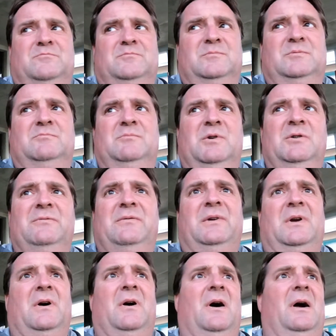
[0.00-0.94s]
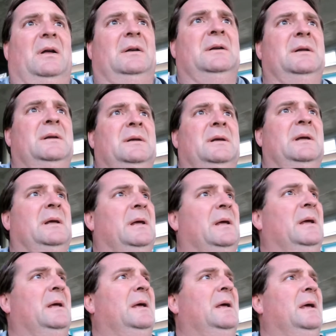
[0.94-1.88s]
moving on
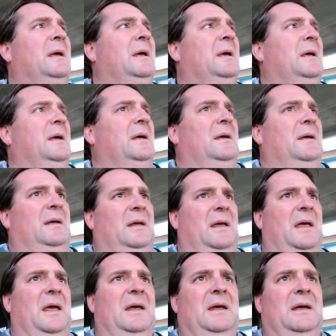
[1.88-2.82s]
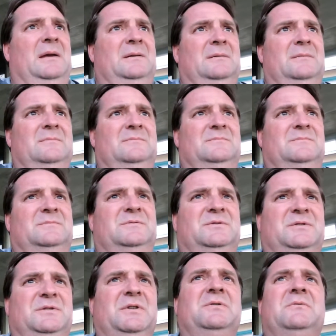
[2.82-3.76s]
and
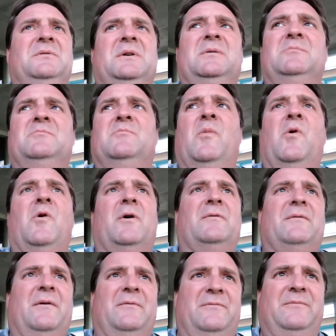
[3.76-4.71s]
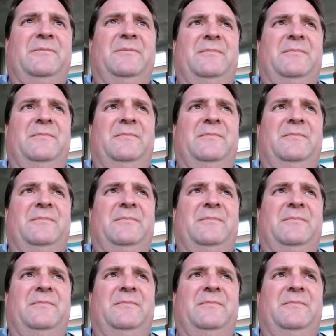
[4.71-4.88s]
doing more of a